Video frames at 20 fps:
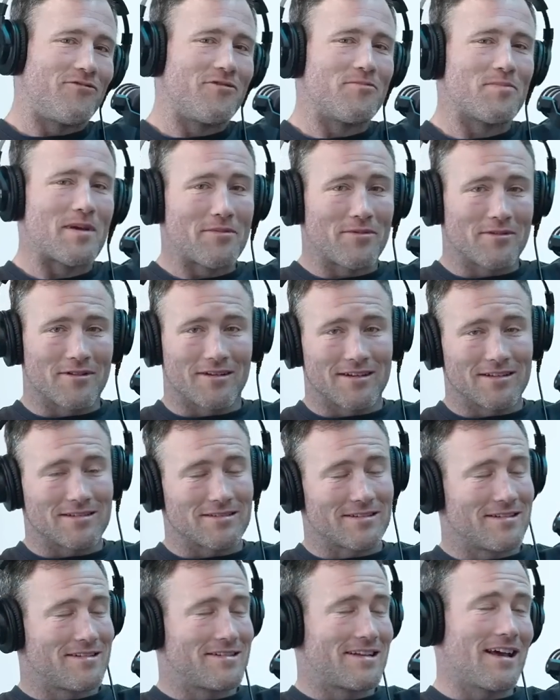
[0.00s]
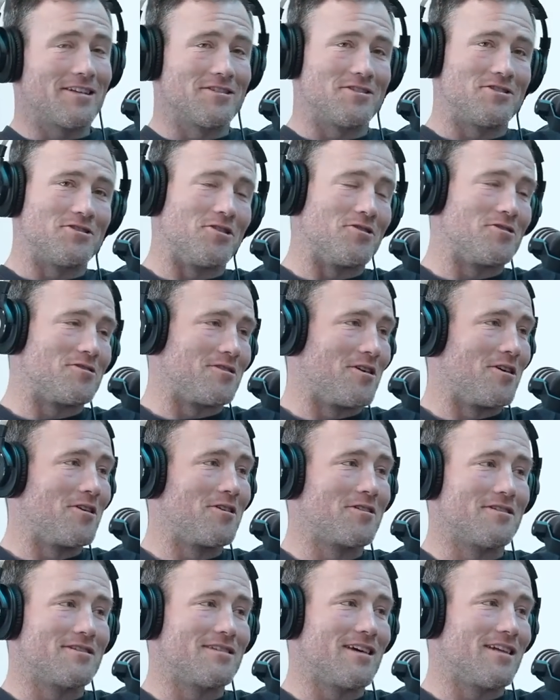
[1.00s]
for people who are listening, Dallas Johnson. I
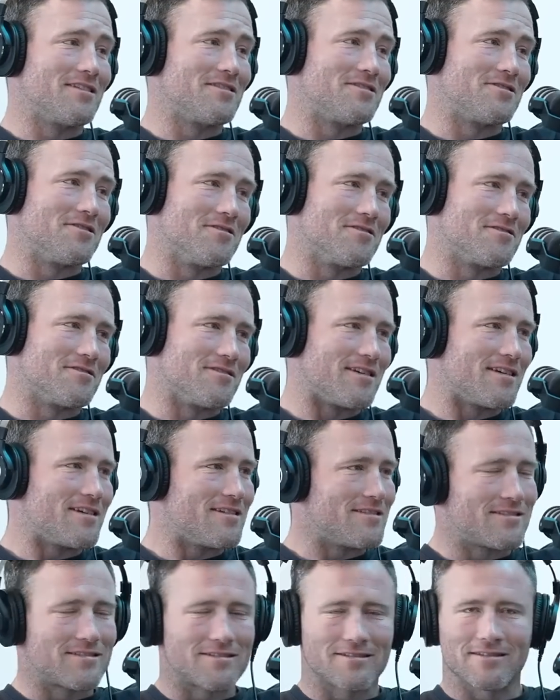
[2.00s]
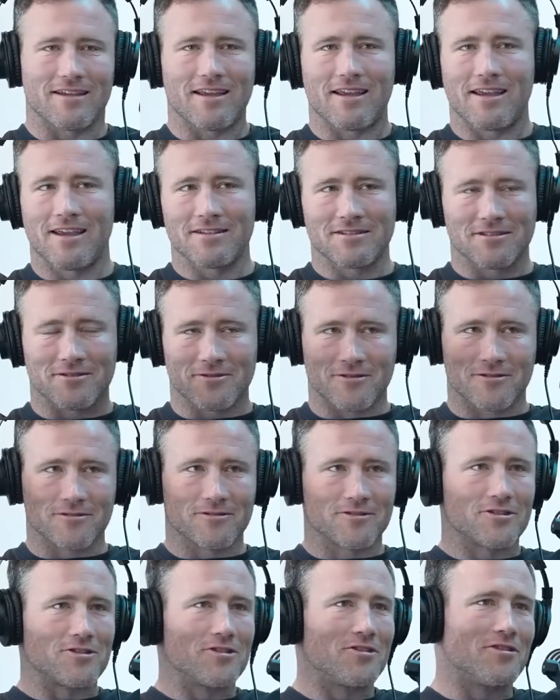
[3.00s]
look at Dallas Johnson. His ears are all
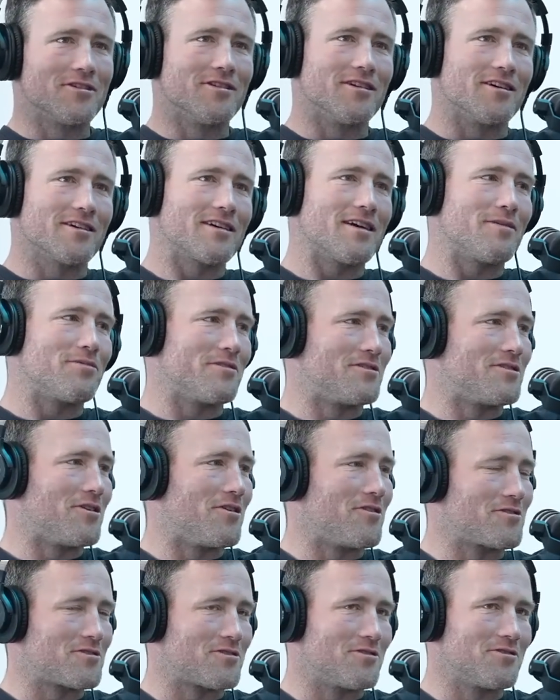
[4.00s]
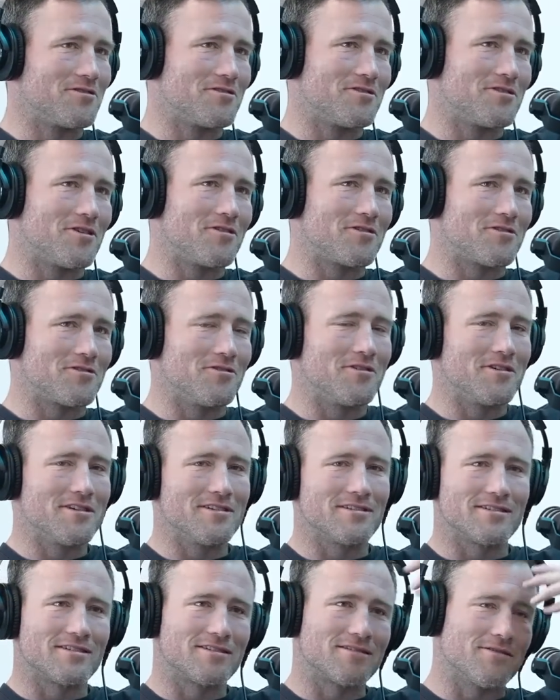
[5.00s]
chewed like a couple of dog
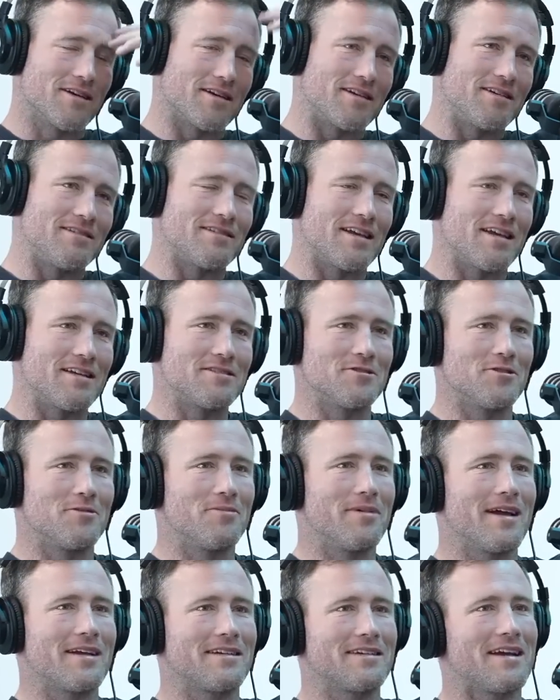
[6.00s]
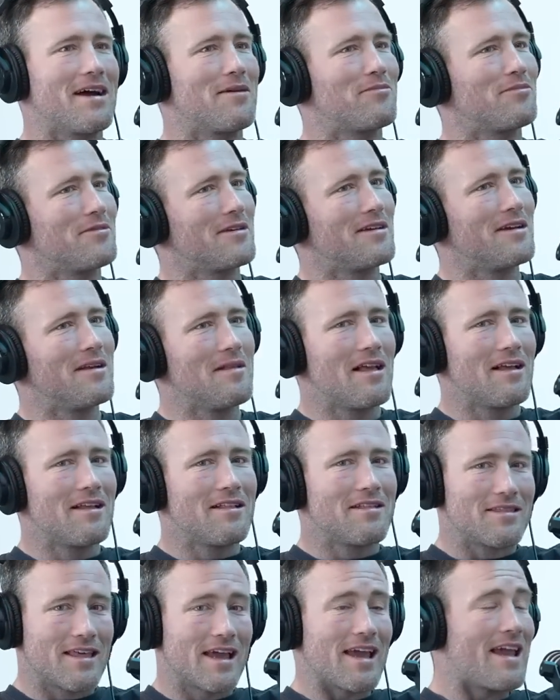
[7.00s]
toys. It's like his head's all banged up, and
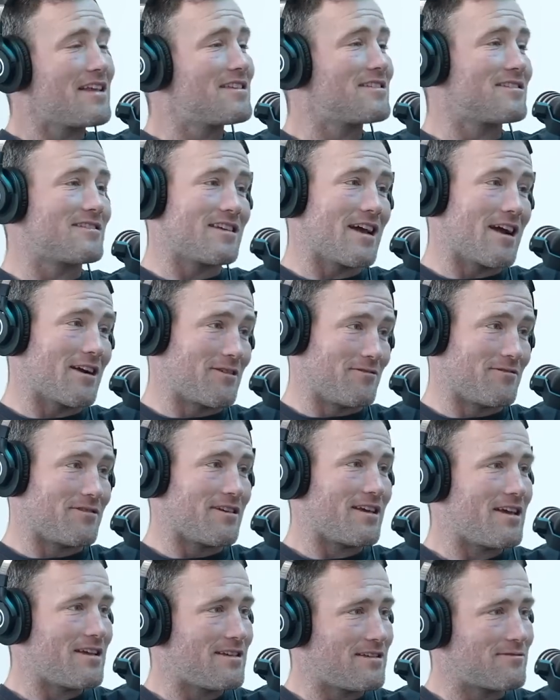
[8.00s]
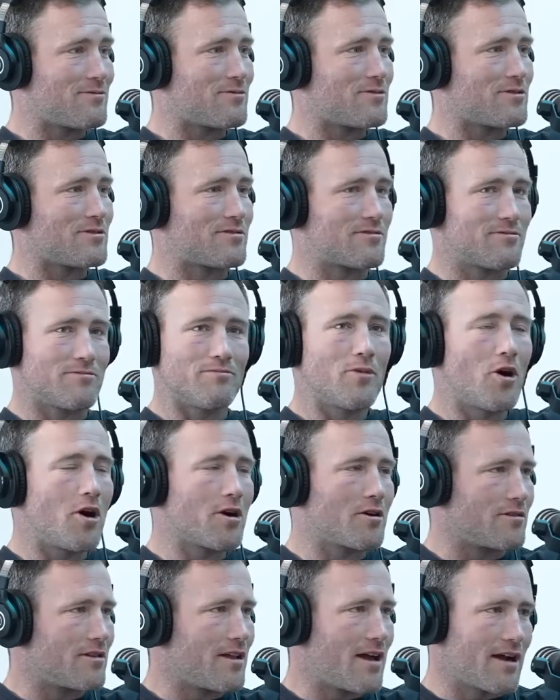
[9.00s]
he just tackled. He was
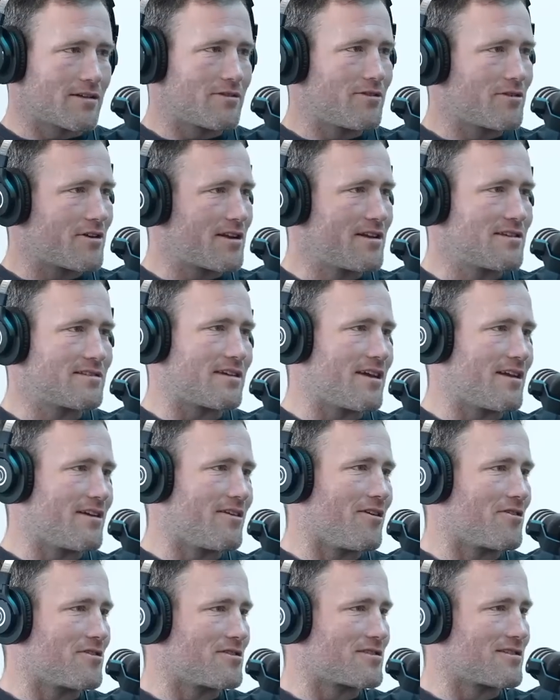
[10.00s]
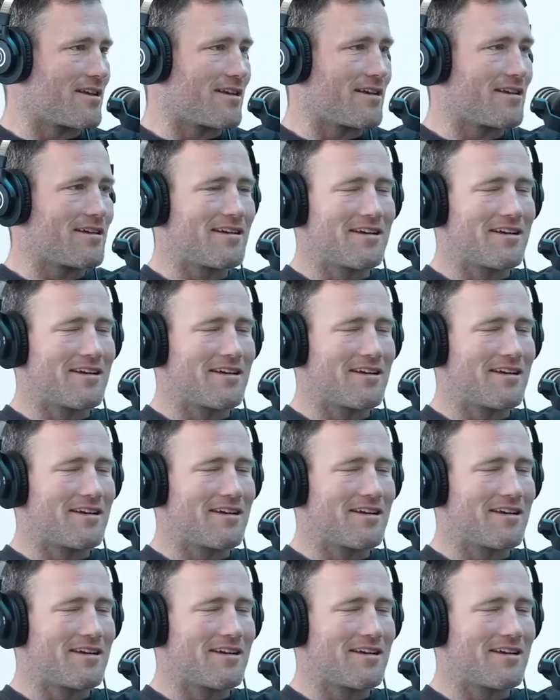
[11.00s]
Michael Luck. Look at his head, honestly.